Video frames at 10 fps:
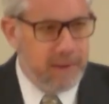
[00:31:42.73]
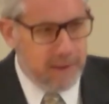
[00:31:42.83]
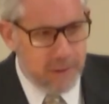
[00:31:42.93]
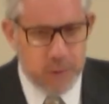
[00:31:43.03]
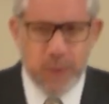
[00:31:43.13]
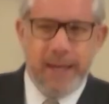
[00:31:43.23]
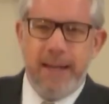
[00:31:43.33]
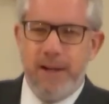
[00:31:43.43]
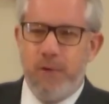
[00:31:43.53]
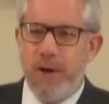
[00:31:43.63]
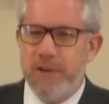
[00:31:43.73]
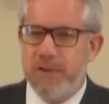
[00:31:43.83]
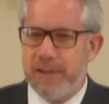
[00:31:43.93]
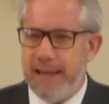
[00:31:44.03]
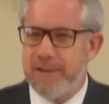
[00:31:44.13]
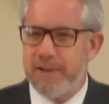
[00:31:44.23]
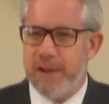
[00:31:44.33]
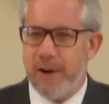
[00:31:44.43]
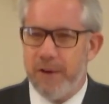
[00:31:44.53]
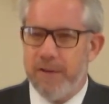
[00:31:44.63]
swinging it across the desk
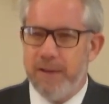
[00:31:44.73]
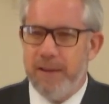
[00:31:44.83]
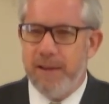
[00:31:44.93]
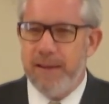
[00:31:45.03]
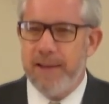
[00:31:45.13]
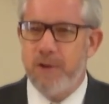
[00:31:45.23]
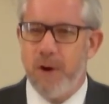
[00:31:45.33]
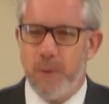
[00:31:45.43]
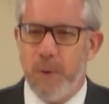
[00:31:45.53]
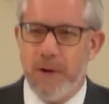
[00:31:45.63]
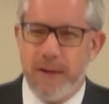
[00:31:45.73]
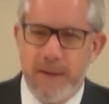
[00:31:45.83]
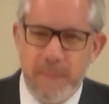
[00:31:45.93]
there that's hard work.